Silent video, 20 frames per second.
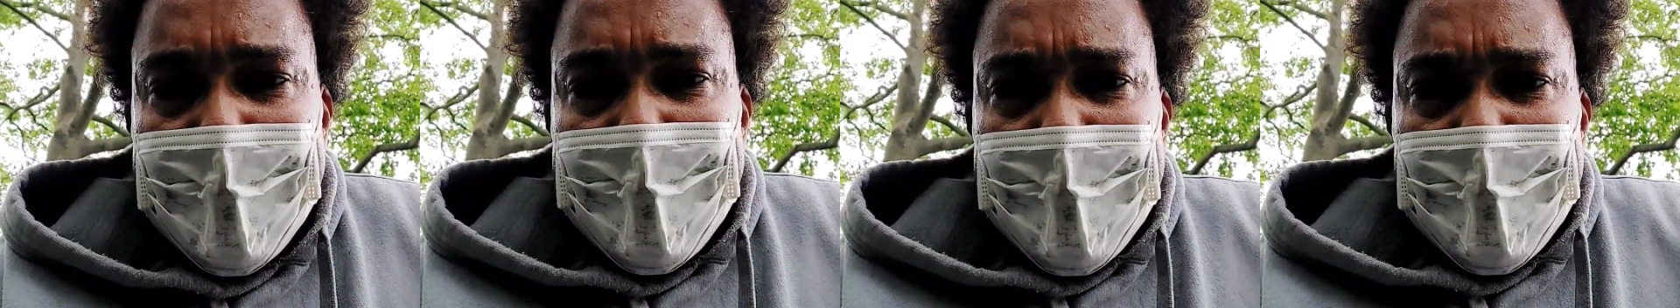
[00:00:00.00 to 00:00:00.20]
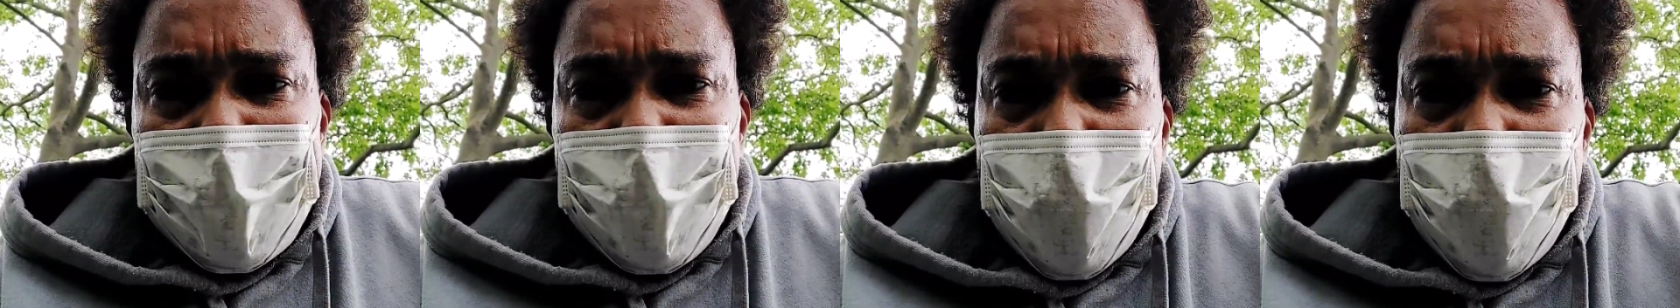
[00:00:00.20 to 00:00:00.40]

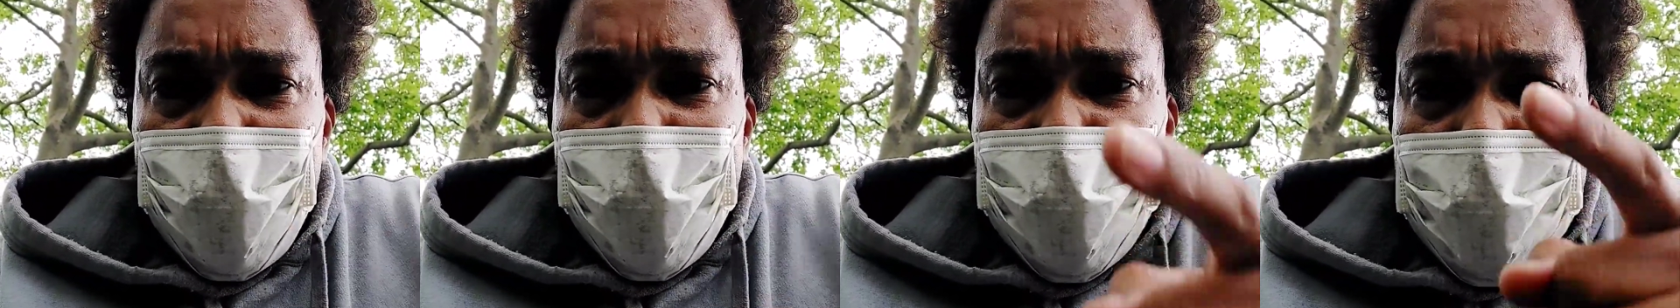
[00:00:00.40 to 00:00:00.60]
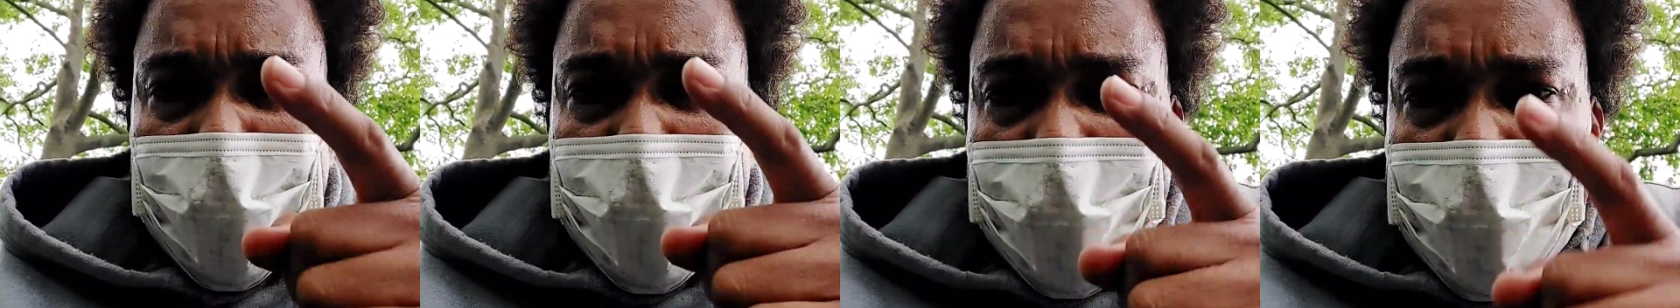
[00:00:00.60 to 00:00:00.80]
So
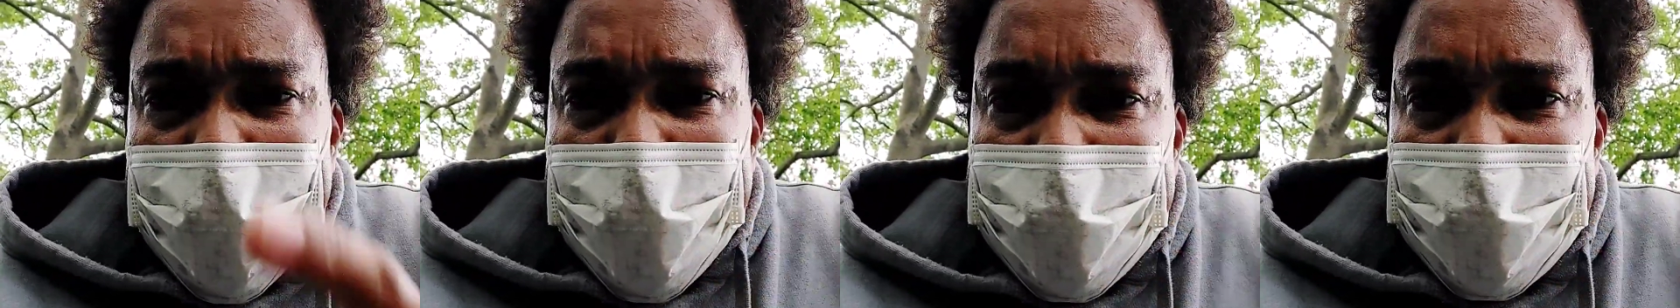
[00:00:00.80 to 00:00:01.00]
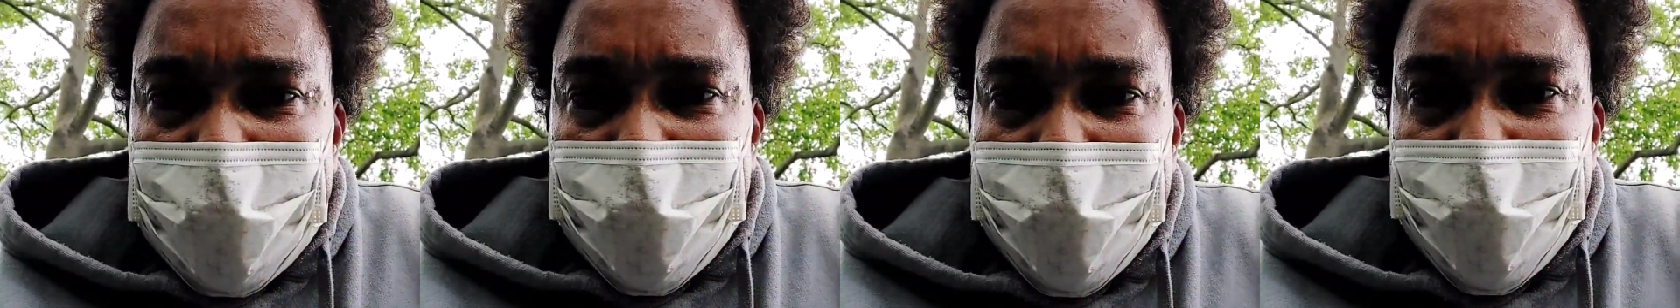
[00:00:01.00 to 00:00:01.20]
you
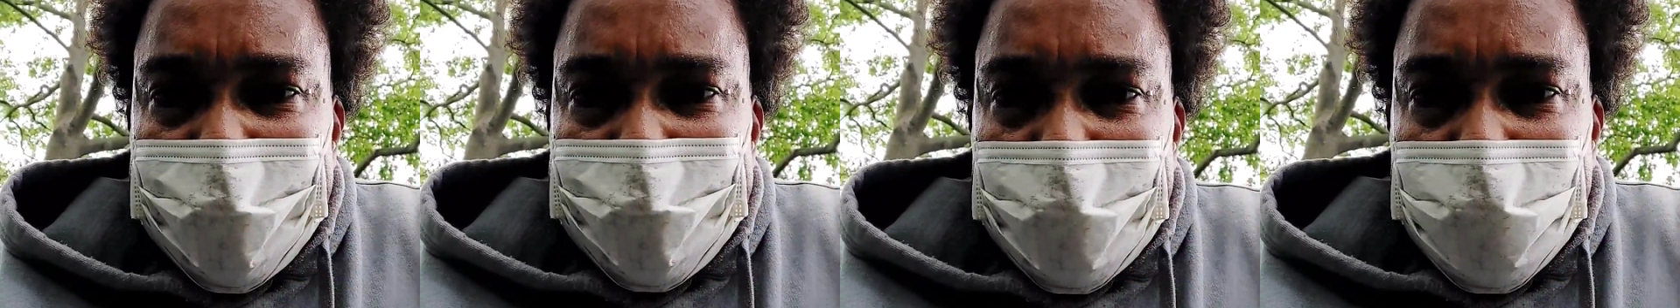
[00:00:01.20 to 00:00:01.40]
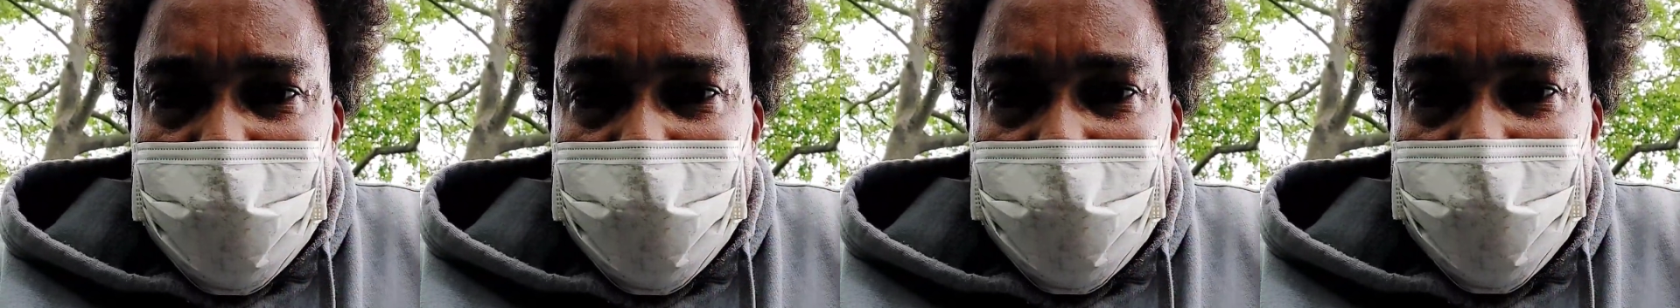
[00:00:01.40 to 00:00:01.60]
insolent,